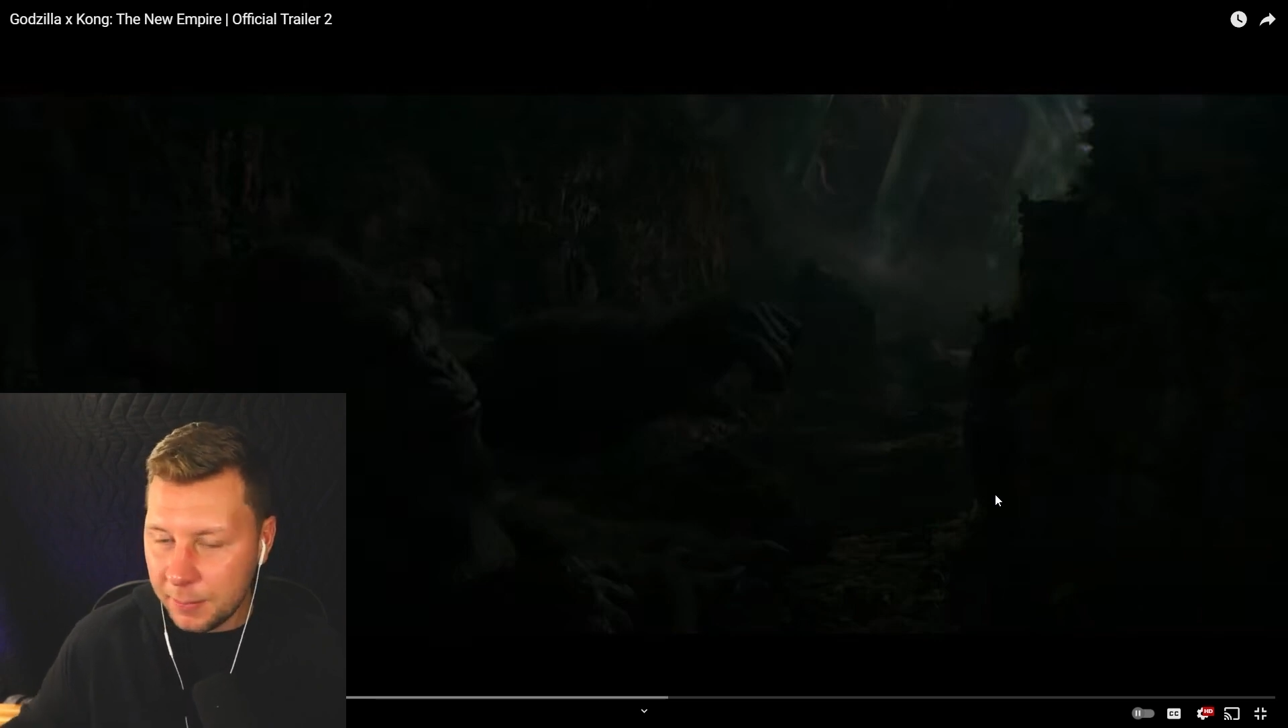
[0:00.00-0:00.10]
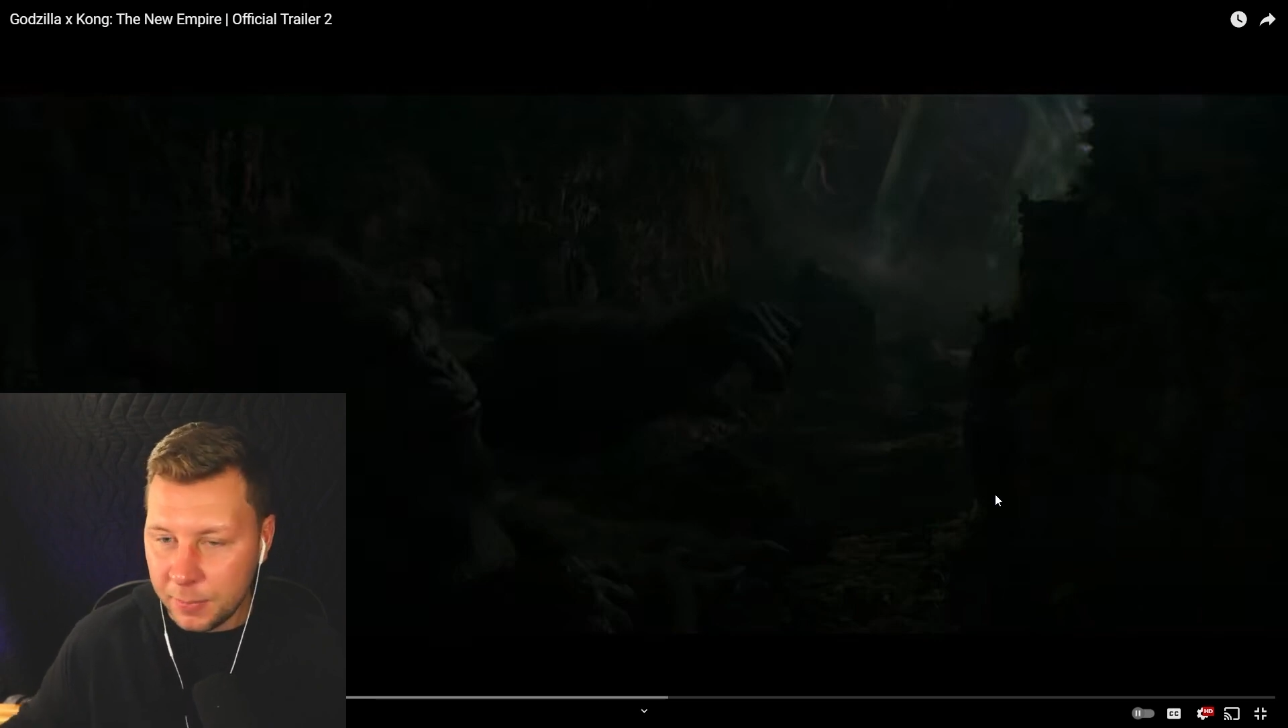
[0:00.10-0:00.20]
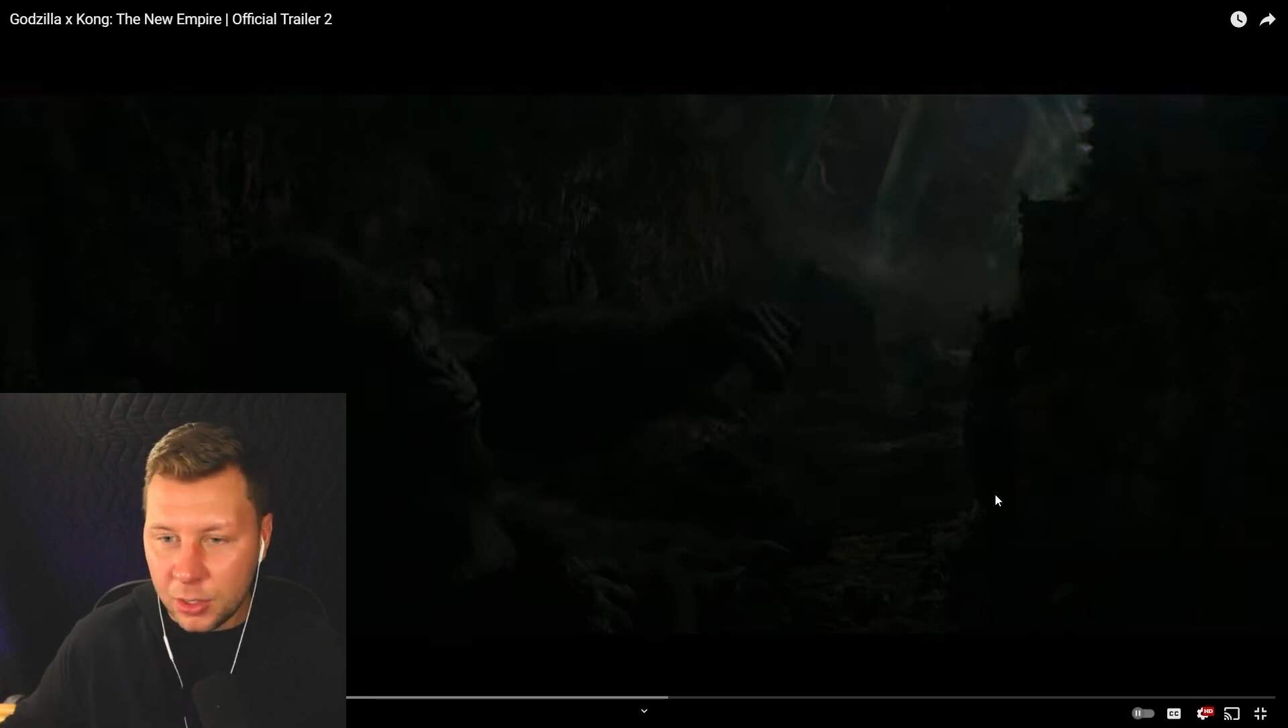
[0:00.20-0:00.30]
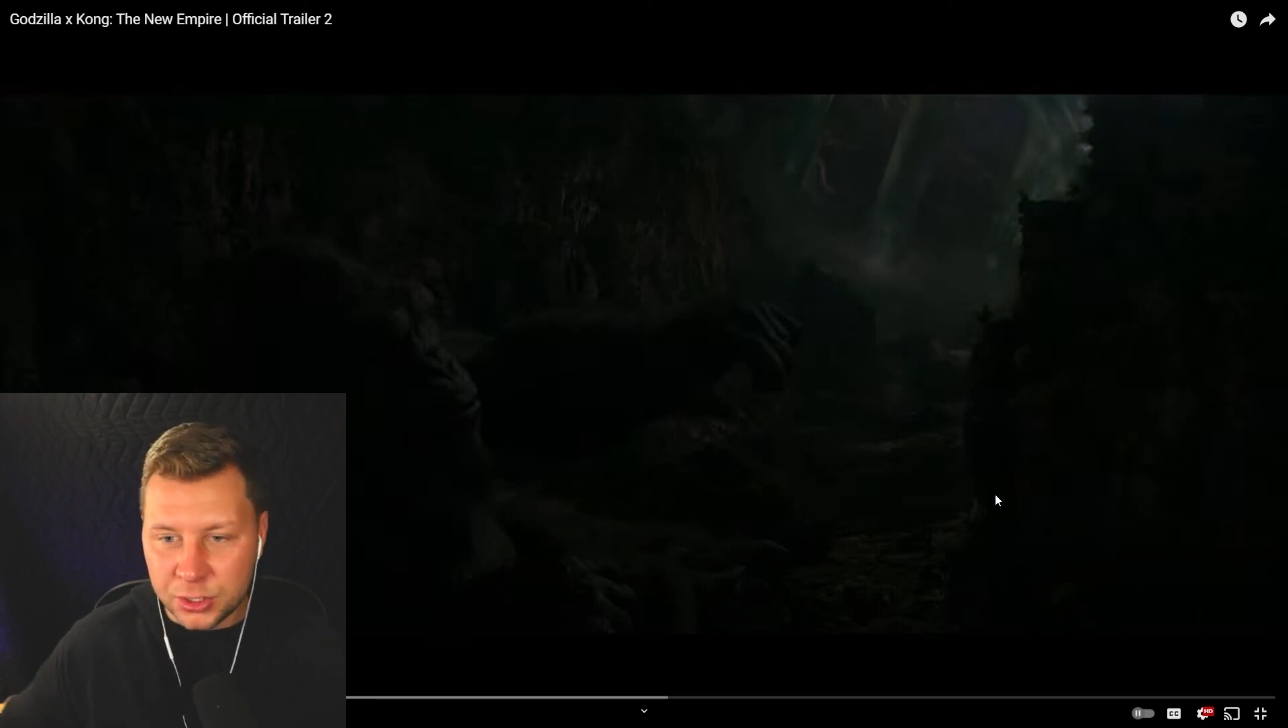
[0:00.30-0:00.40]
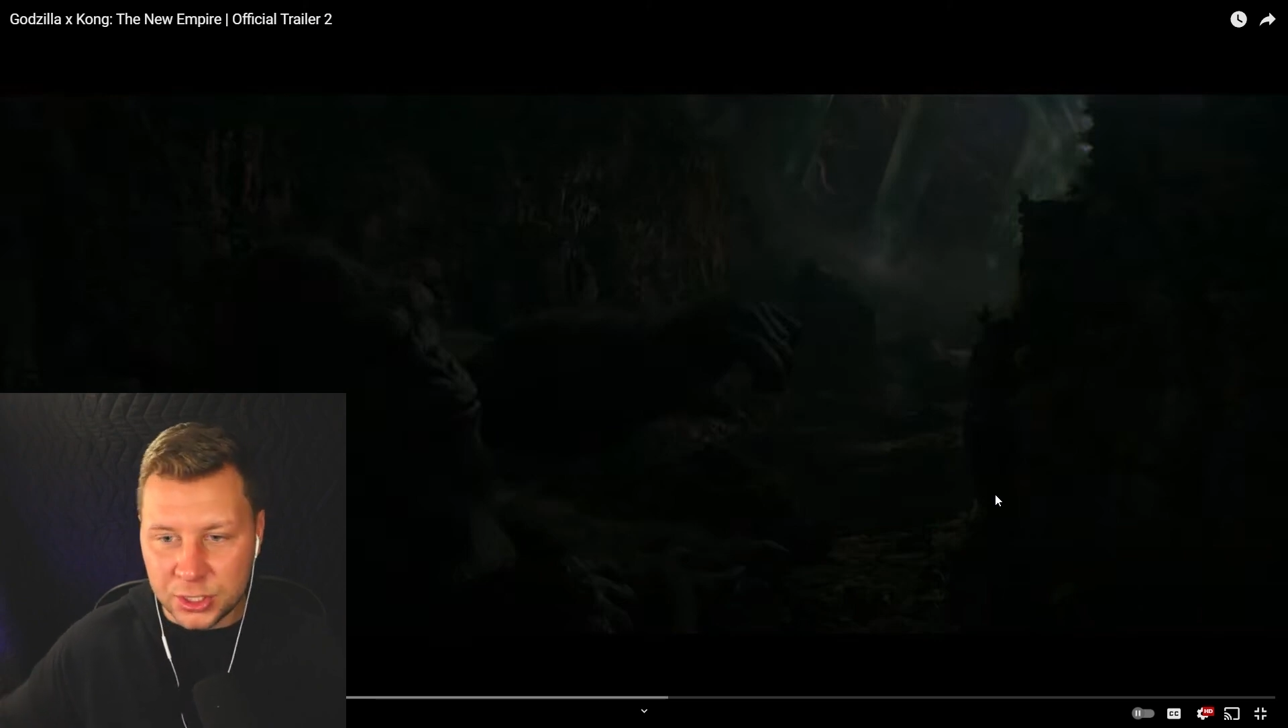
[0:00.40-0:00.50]

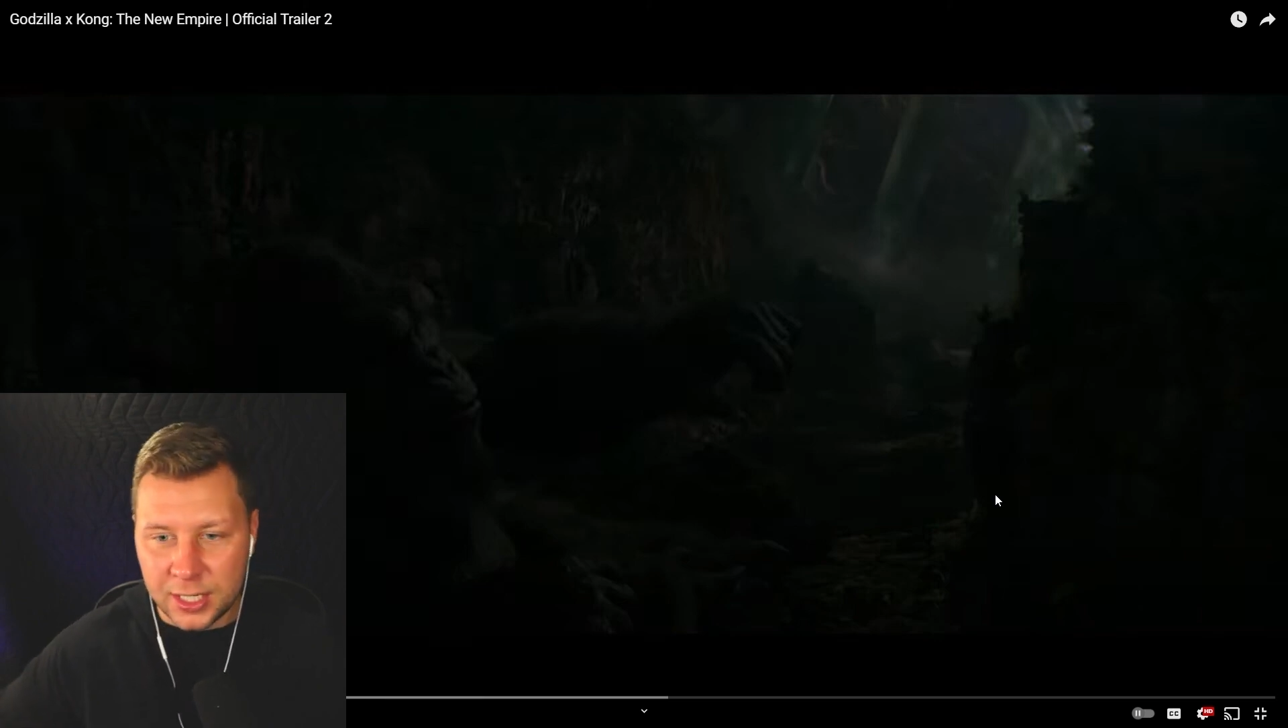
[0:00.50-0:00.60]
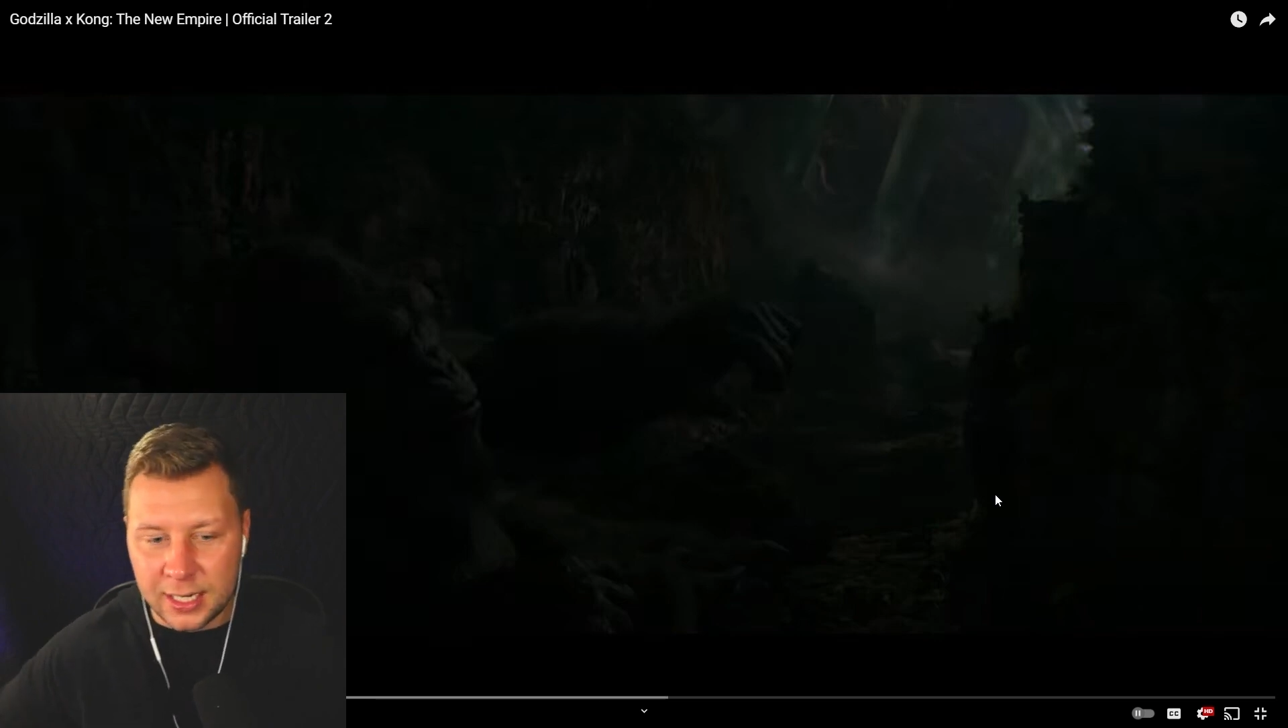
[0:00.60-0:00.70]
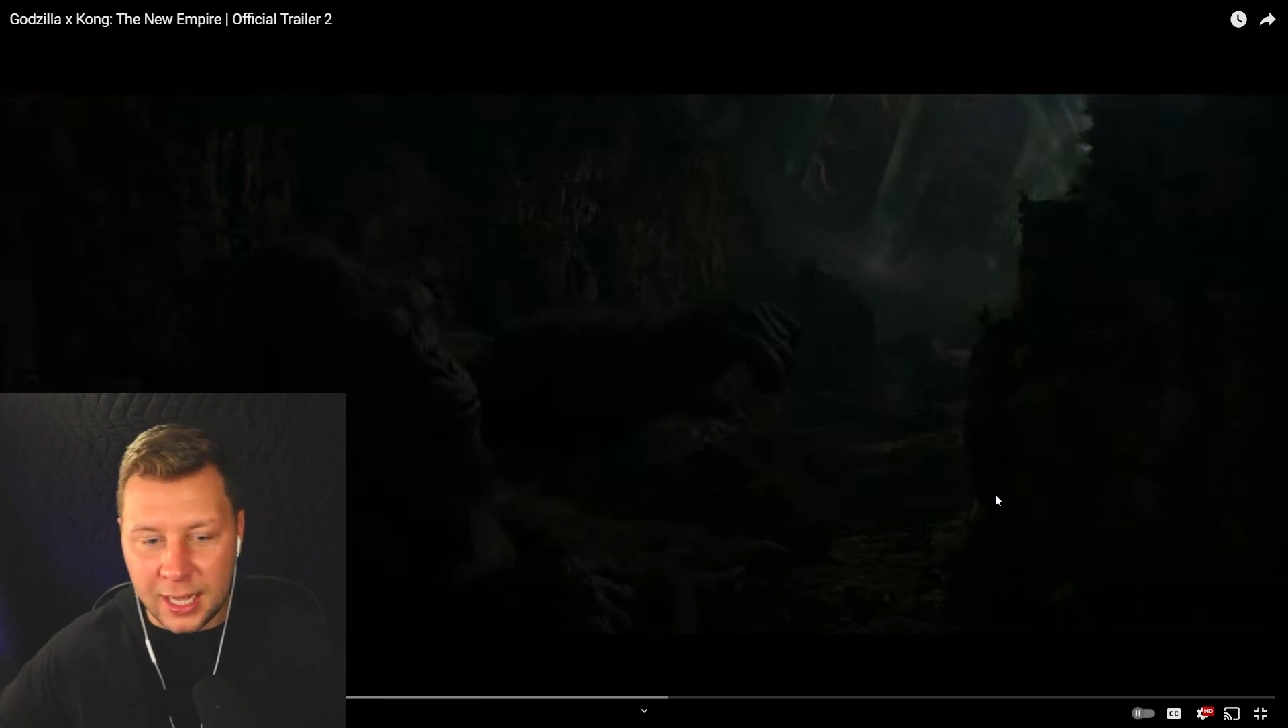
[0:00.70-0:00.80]
motion,